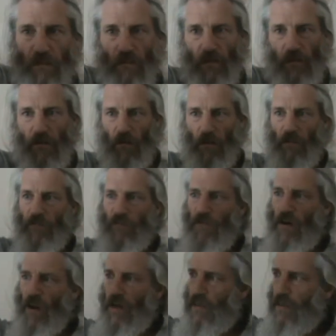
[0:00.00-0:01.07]
It's not
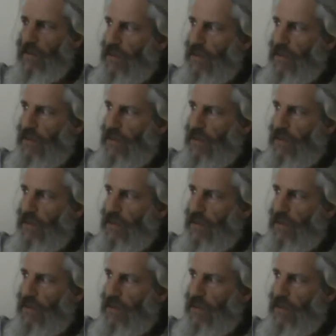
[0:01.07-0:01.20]
bright.